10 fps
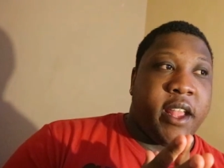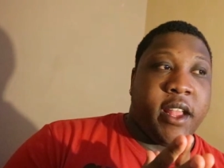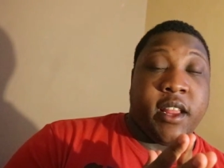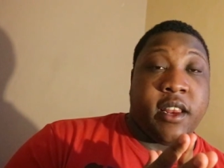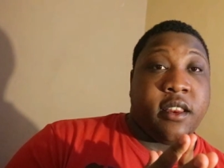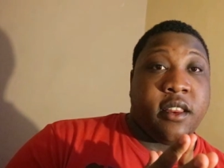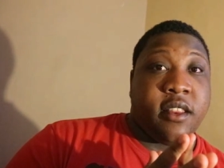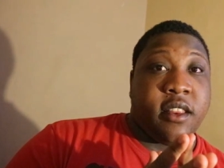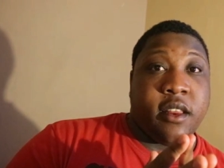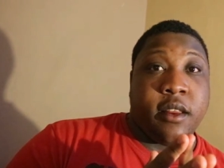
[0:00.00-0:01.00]
And
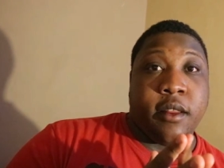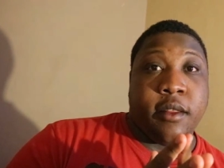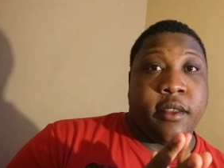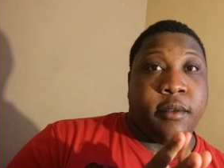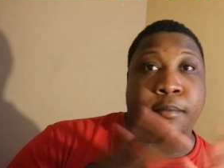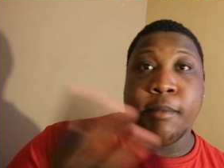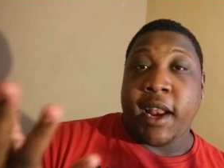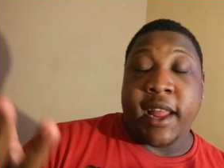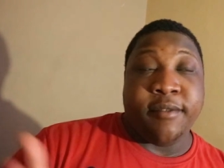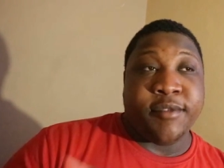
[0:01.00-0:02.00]

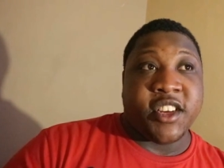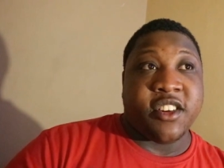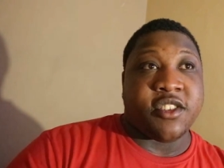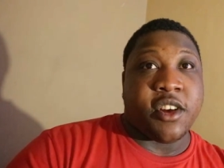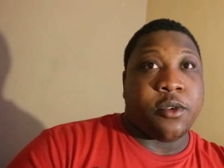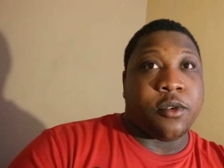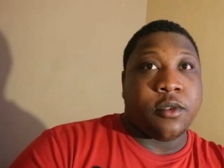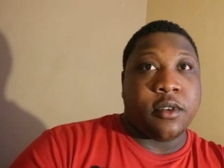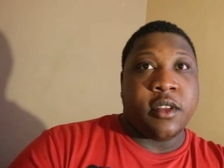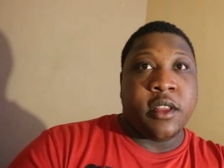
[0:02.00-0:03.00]
my life took a toll.
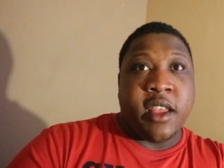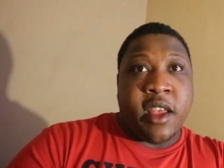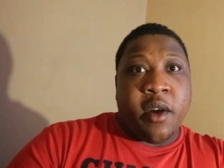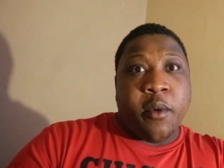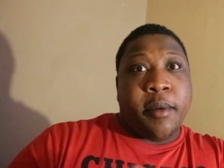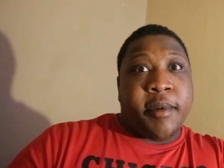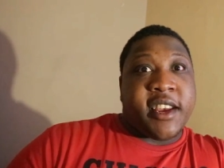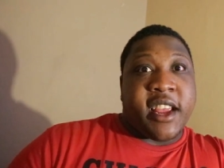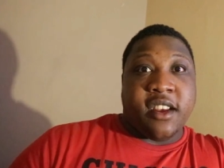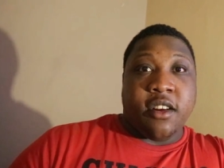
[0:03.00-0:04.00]
We've
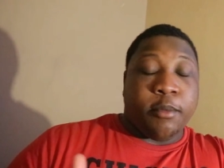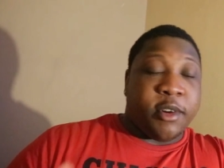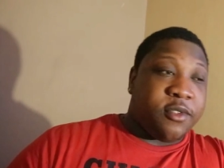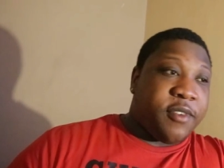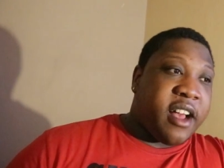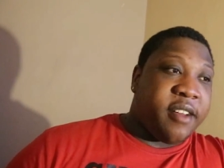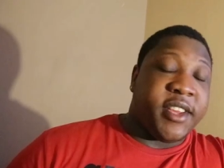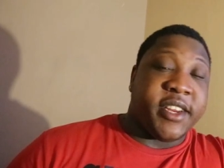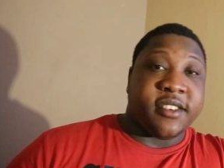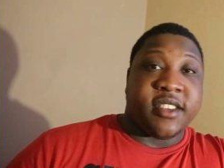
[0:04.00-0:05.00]
been dating almost five
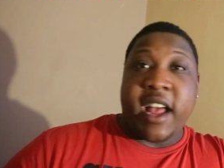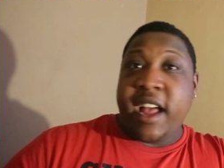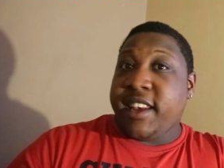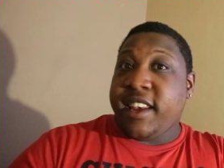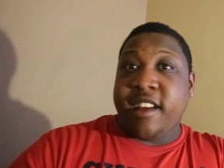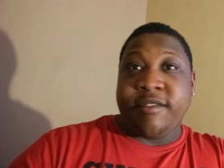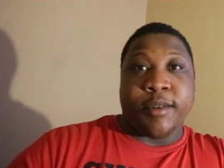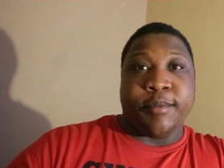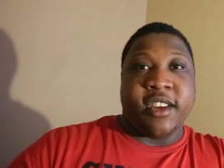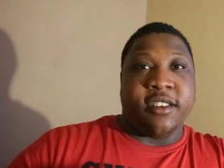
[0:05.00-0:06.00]
years. I've
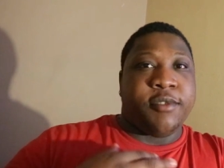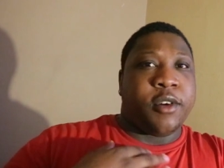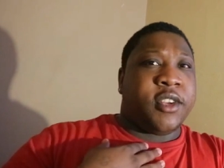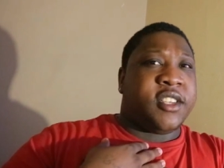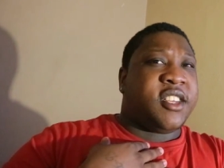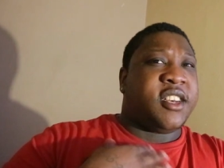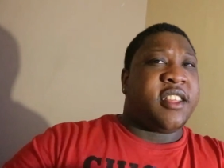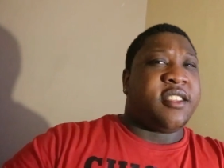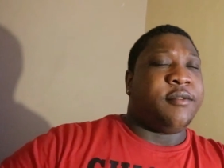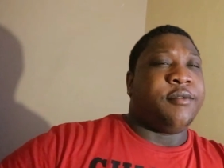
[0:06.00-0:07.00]
never been devoted to
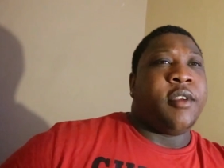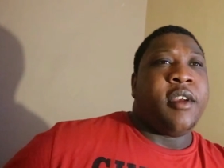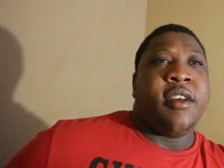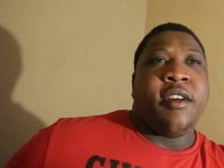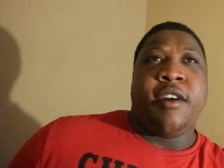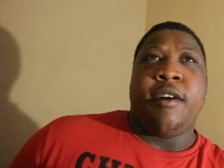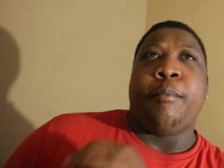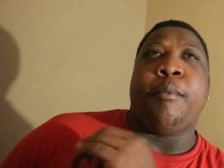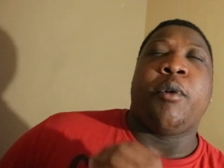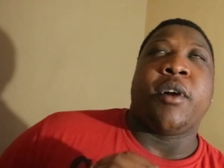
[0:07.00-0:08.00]
nothing
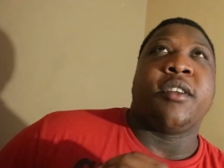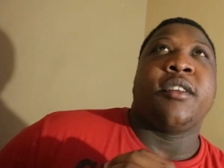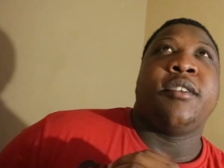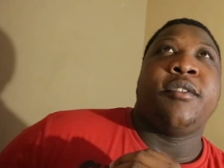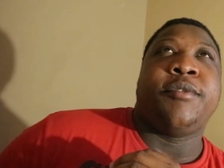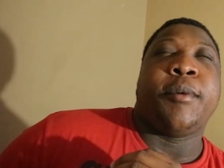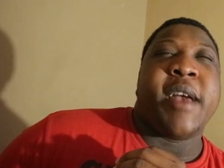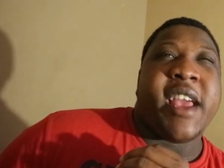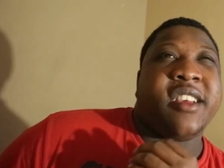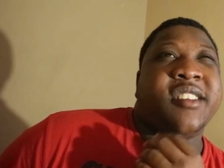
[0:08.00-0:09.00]
more for
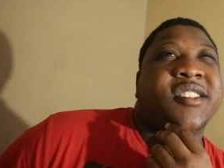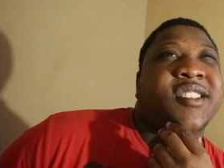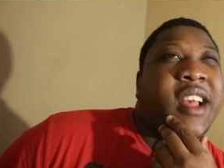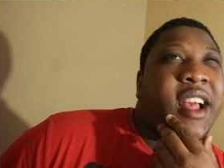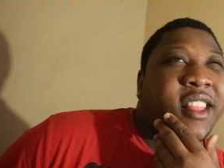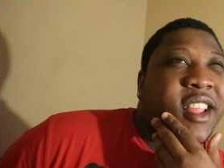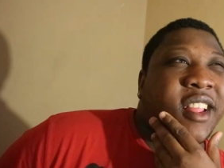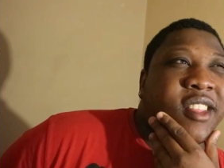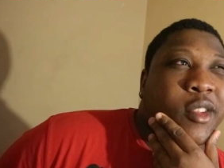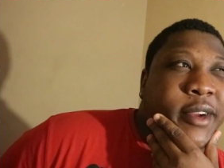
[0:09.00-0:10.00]
past, I
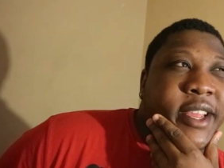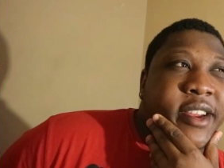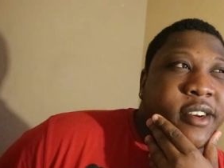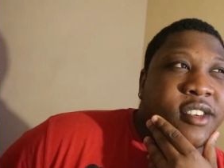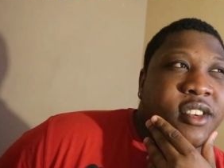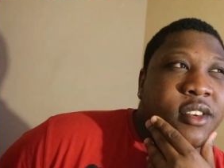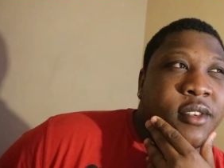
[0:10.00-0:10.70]
think, three years.